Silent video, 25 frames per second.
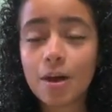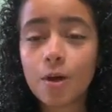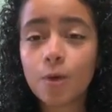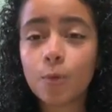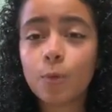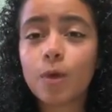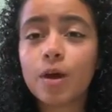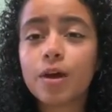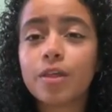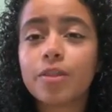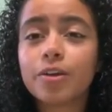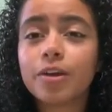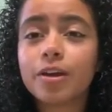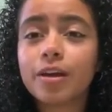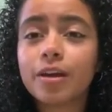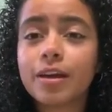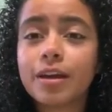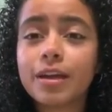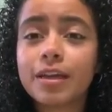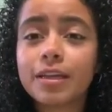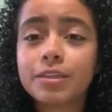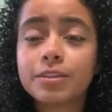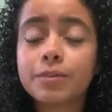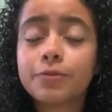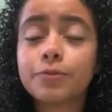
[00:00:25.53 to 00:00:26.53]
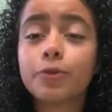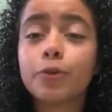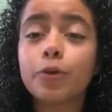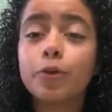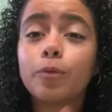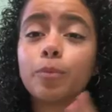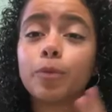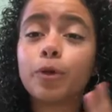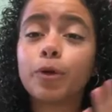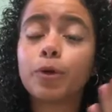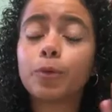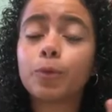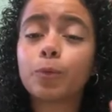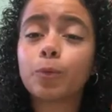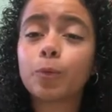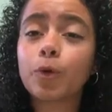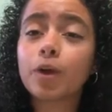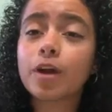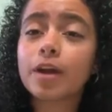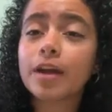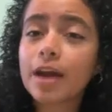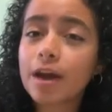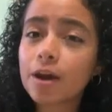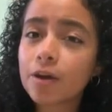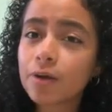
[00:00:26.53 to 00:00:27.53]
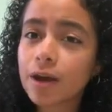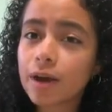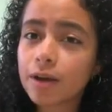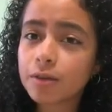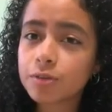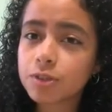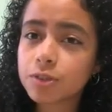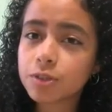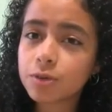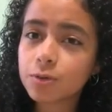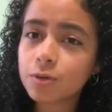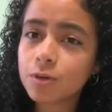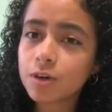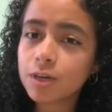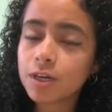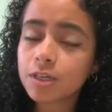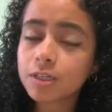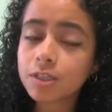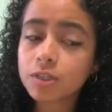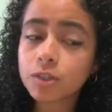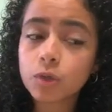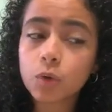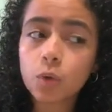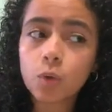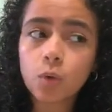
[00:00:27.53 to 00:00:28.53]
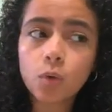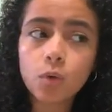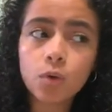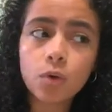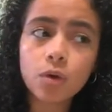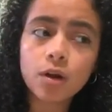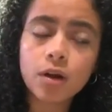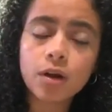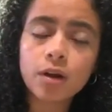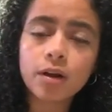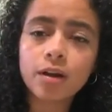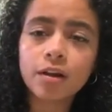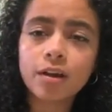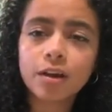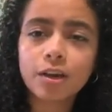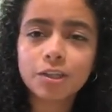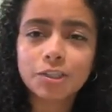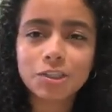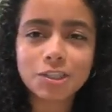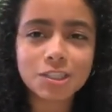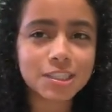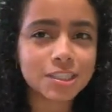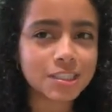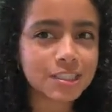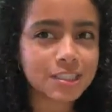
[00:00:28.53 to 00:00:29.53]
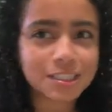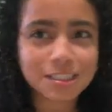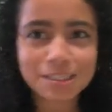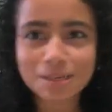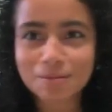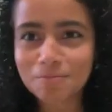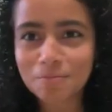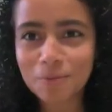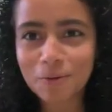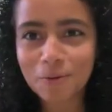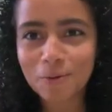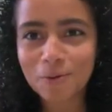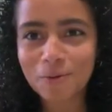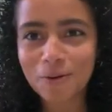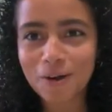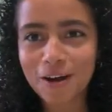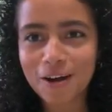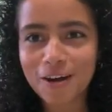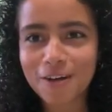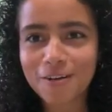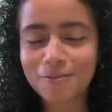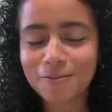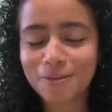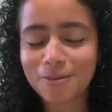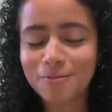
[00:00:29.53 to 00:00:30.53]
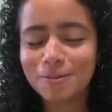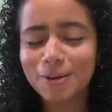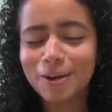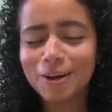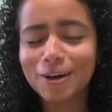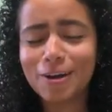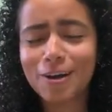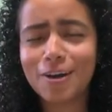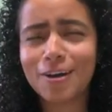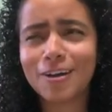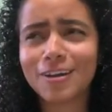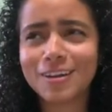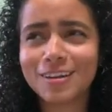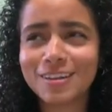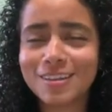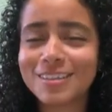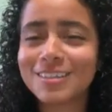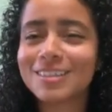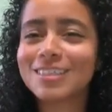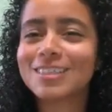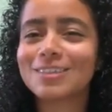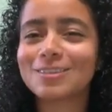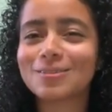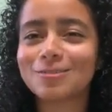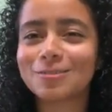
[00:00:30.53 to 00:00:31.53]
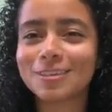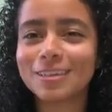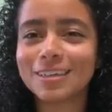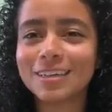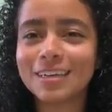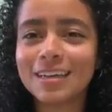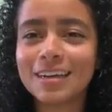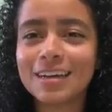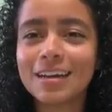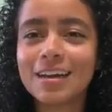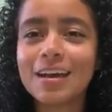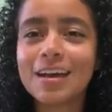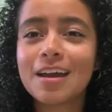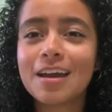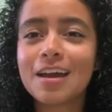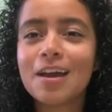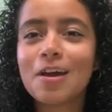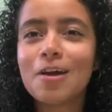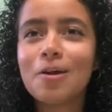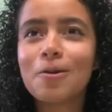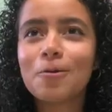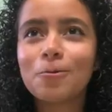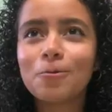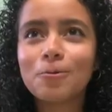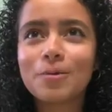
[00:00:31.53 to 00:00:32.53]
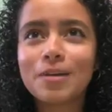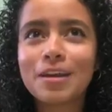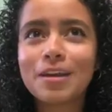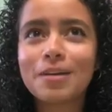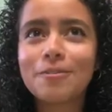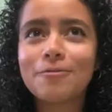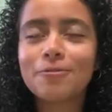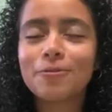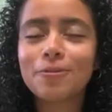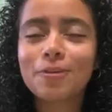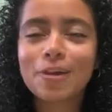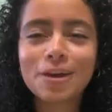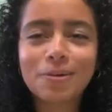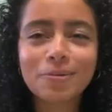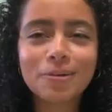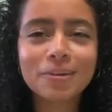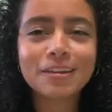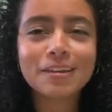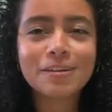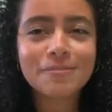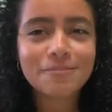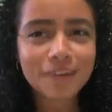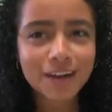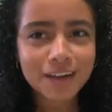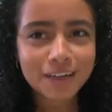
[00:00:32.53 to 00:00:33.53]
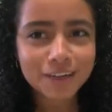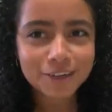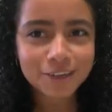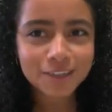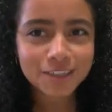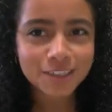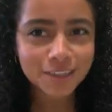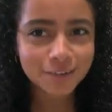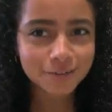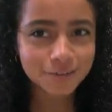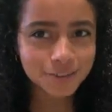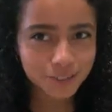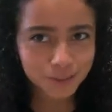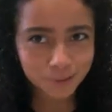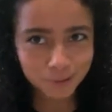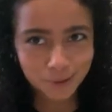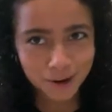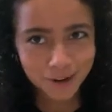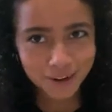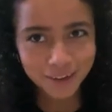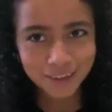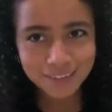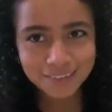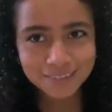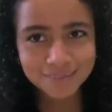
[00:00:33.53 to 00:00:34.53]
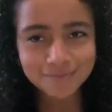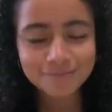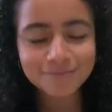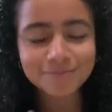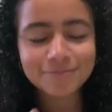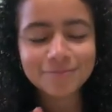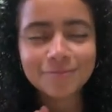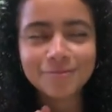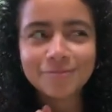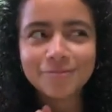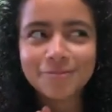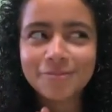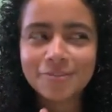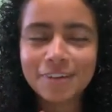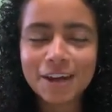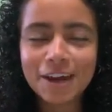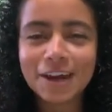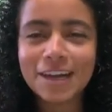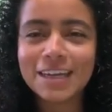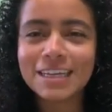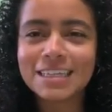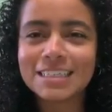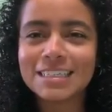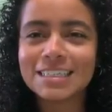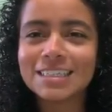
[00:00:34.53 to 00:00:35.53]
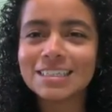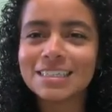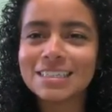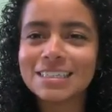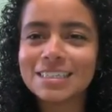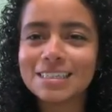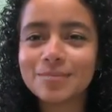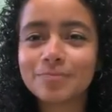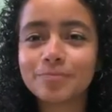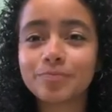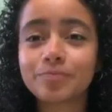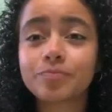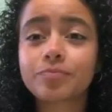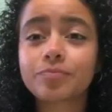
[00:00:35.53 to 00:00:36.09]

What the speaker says: Whether it's a full-blown workout outdoors or just a simple walk from your car to the store, we frequently find ourselves sweating very easily.